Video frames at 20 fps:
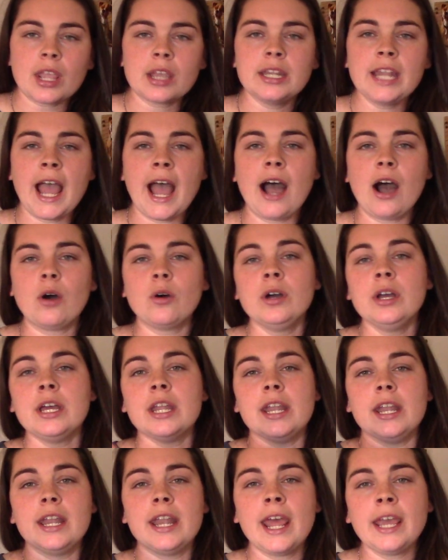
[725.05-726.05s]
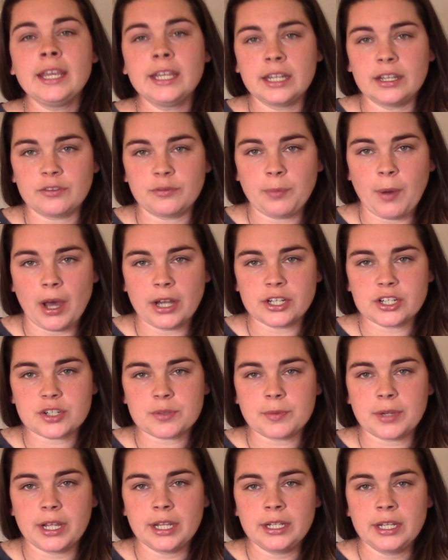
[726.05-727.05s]
Now, negative
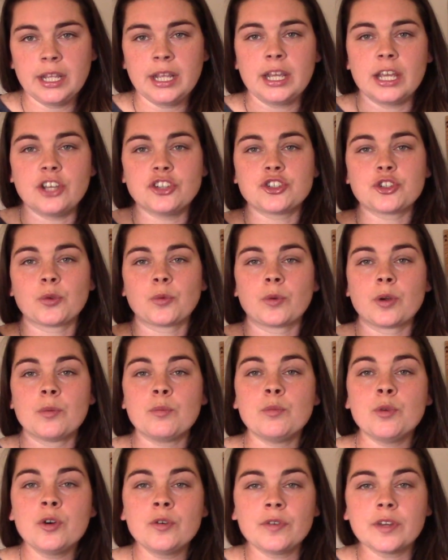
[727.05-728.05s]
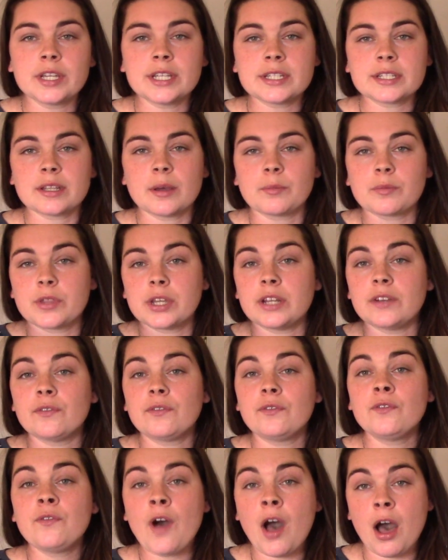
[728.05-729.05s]
punishment is you're removing something
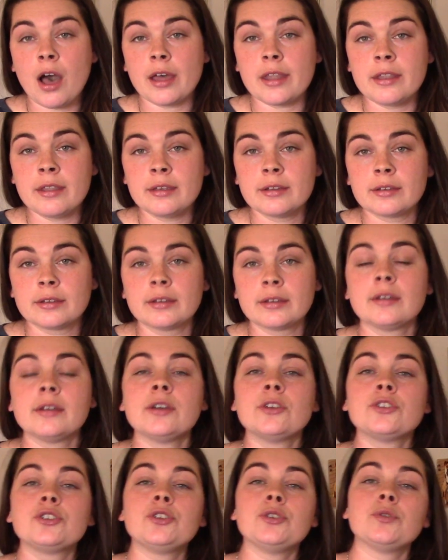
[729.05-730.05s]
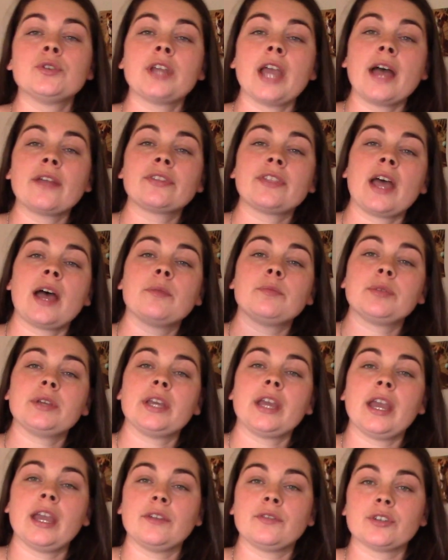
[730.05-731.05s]
fun to get that
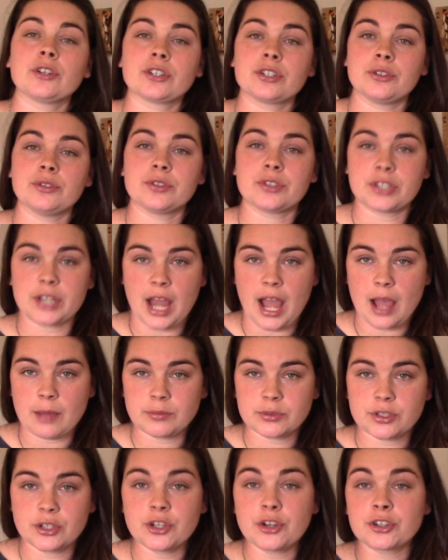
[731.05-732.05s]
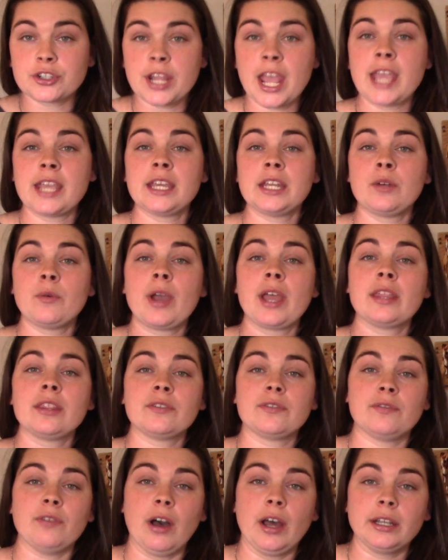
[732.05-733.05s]
behavior to stop. So you're taking away
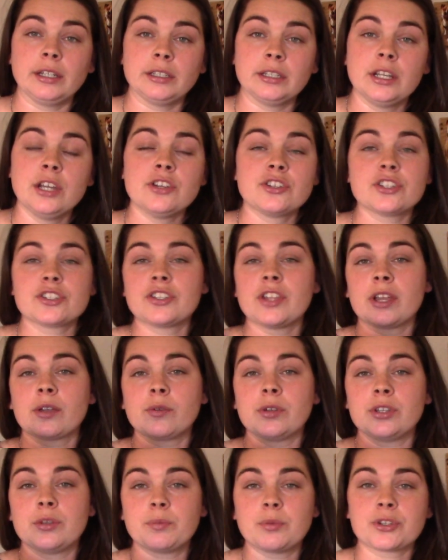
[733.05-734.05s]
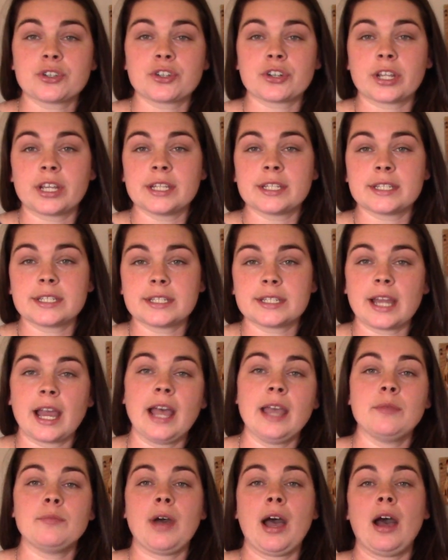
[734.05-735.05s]
the fun. Just like when you put your kids in
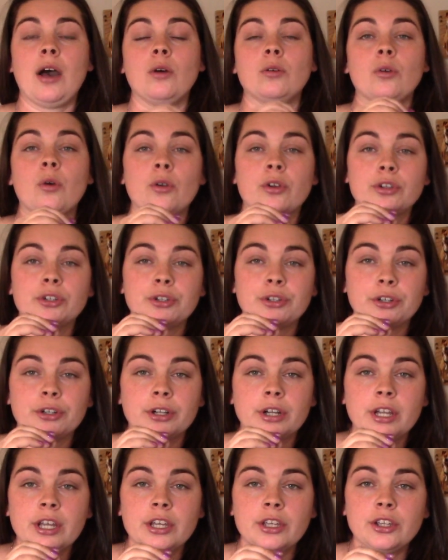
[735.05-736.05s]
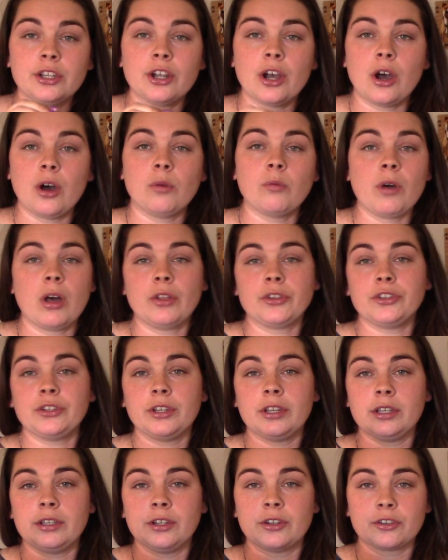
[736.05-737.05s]
timeout, or if you're
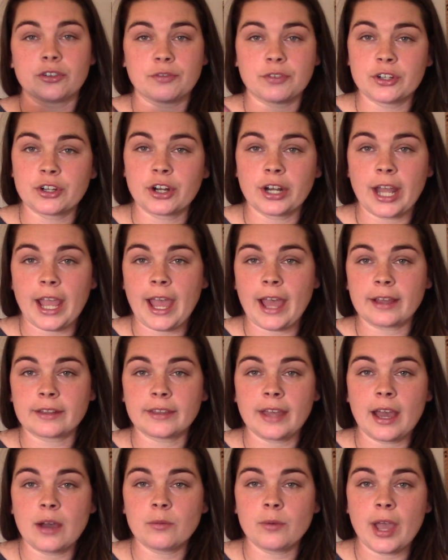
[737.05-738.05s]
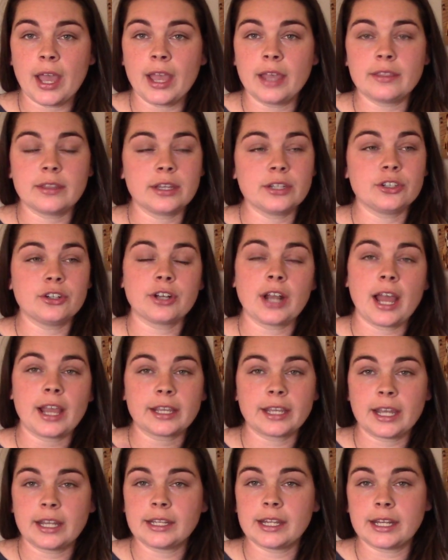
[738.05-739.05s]
going to act that way, then you're
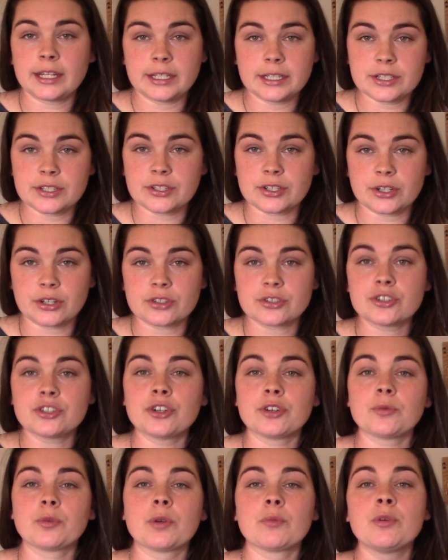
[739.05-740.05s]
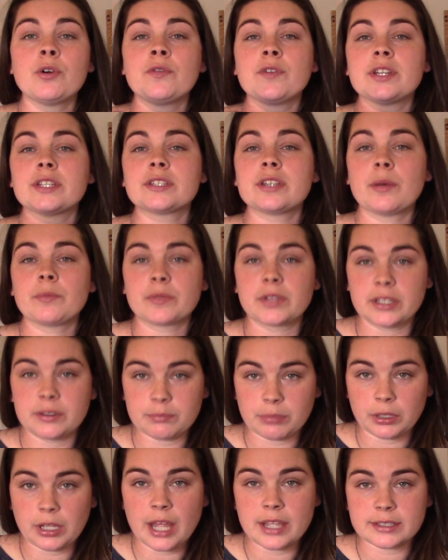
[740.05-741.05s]
not getting any dessert. So you're removing
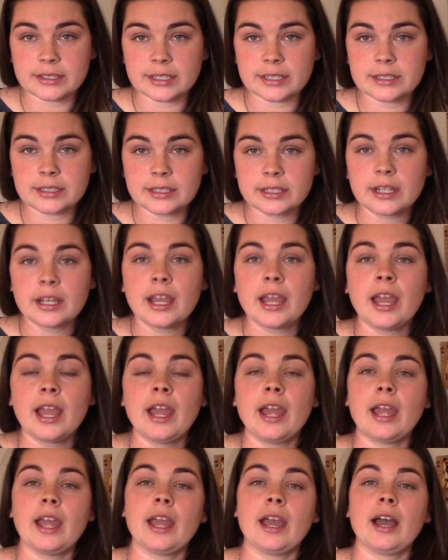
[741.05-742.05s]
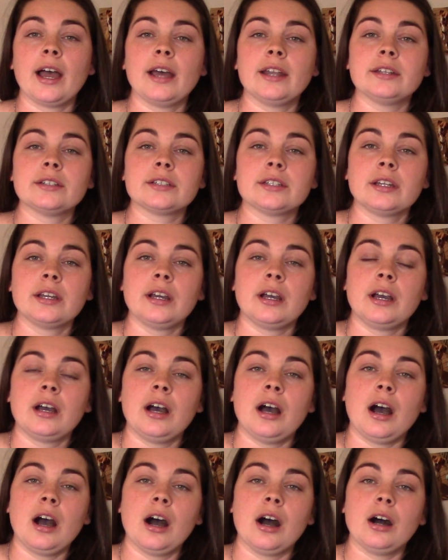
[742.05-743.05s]
something pleasant and
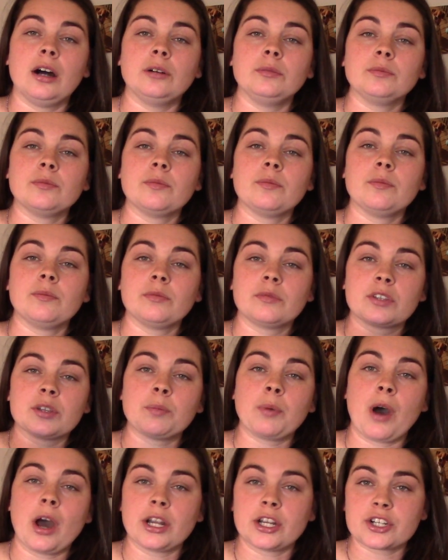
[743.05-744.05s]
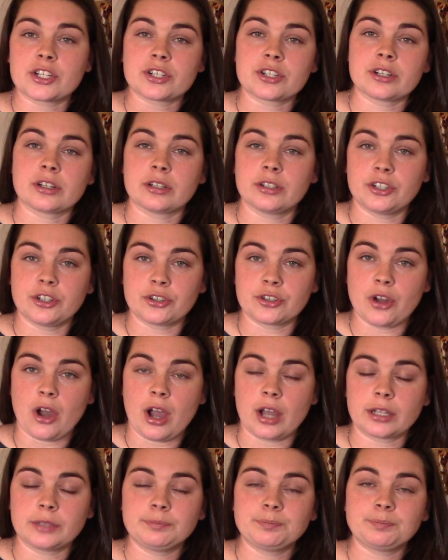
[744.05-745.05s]
to punish your dog.